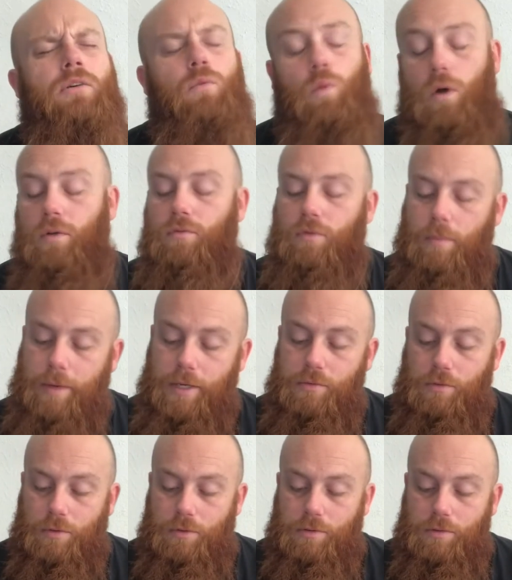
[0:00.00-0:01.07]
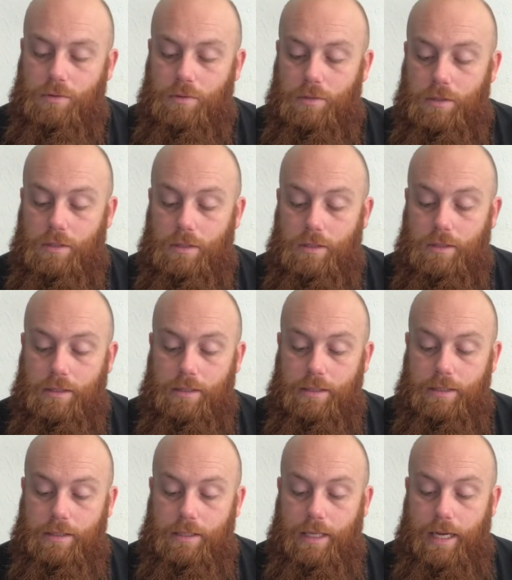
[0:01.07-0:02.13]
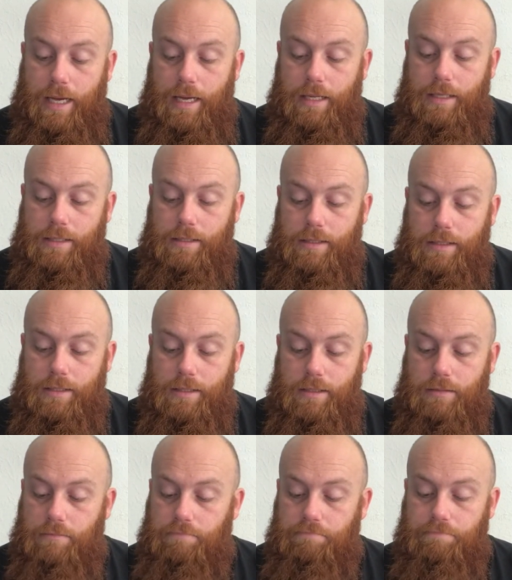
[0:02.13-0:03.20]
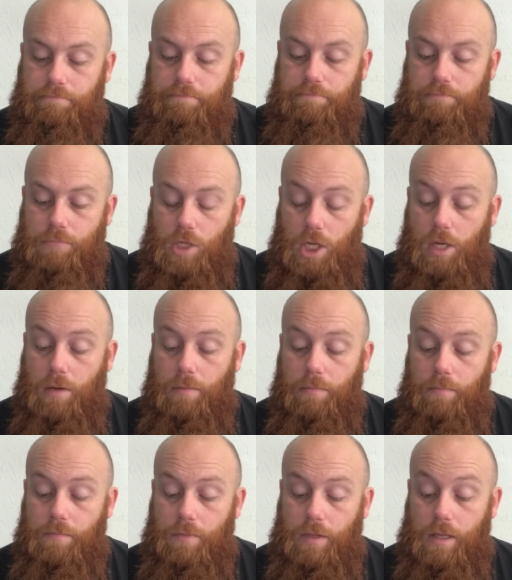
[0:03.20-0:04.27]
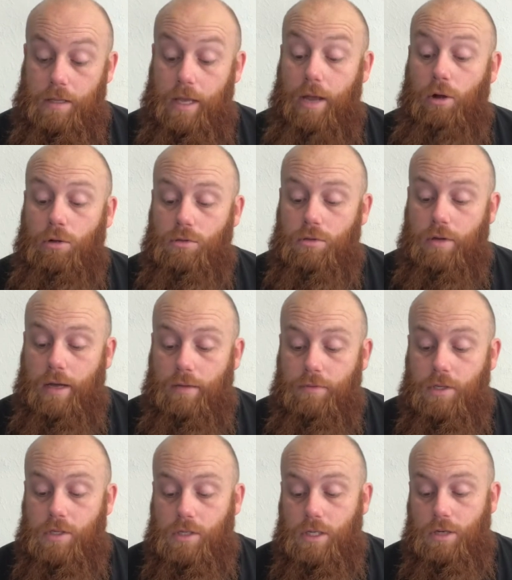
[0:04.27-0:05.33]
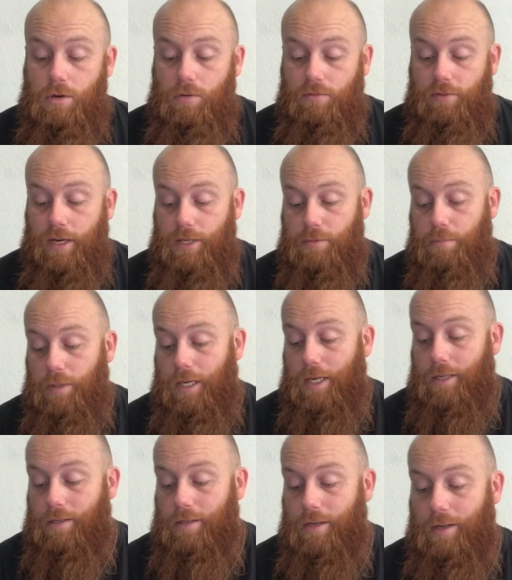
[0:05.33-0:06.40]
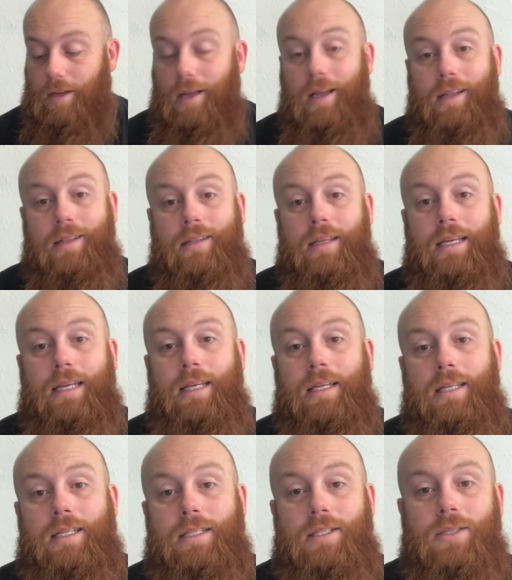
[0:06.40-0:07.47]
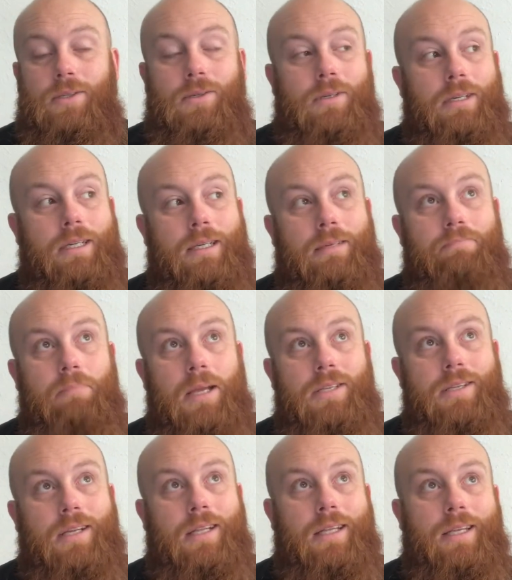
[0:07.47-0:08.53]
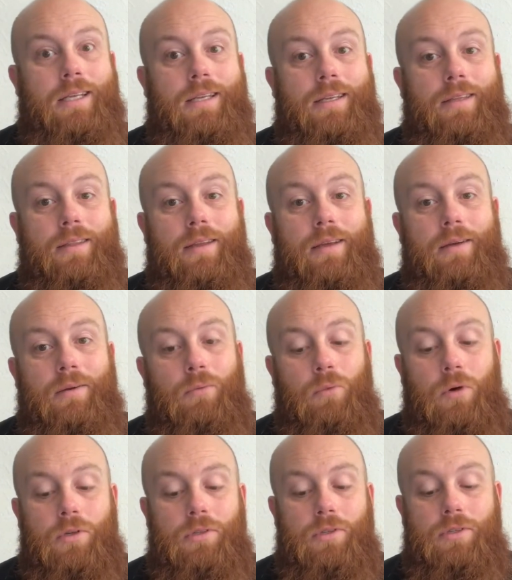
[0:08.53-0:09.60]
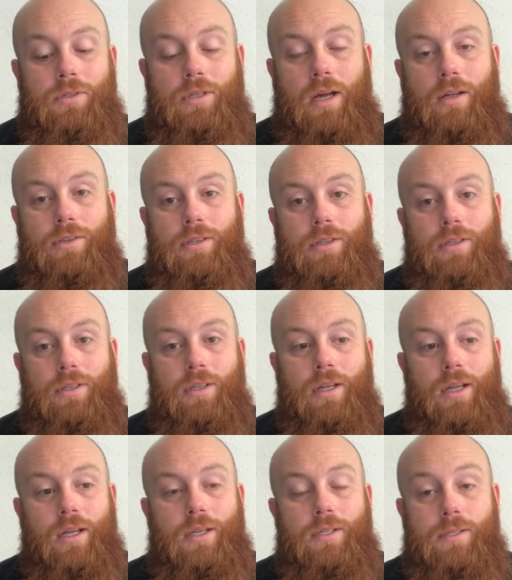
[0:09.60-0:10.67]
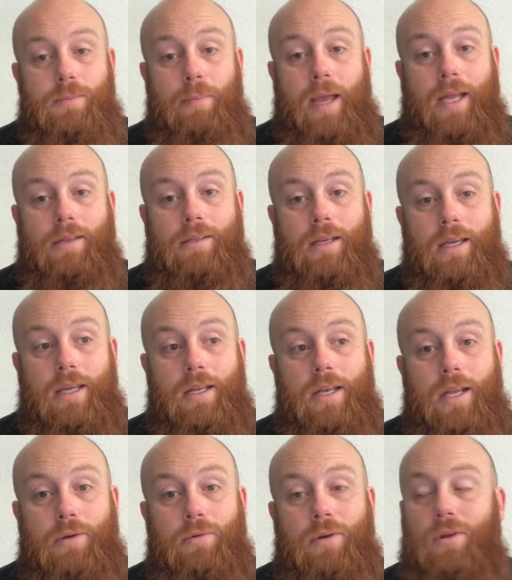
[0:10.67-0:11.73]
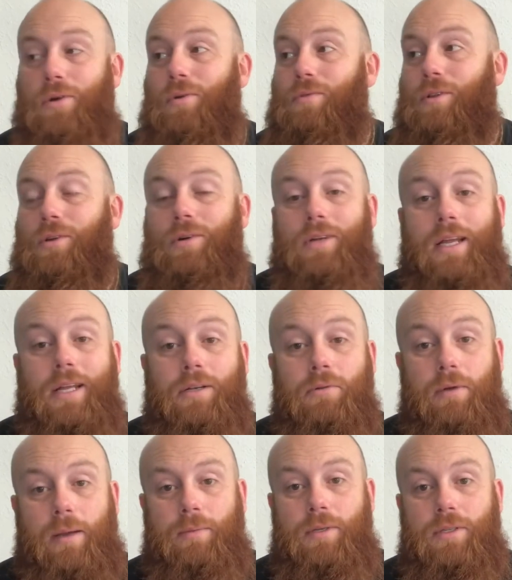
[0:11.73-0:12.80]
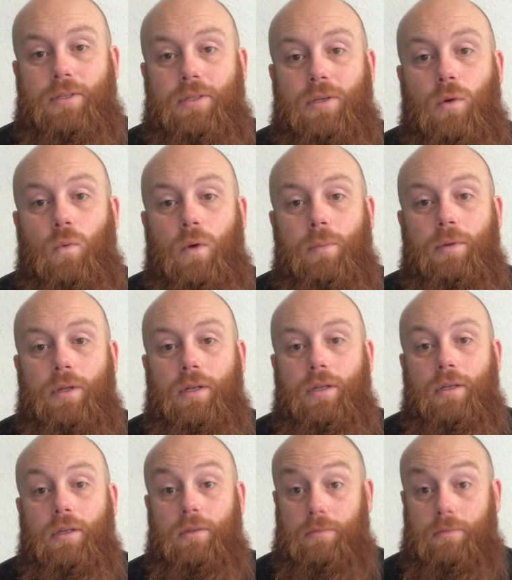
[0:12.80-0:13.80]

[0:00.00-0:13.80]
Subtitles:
1 from hit rolls. And yeah, they also have the Xenophase blade. So basically the watch sergeant spanked a Necron overlord and grabbed his weapon.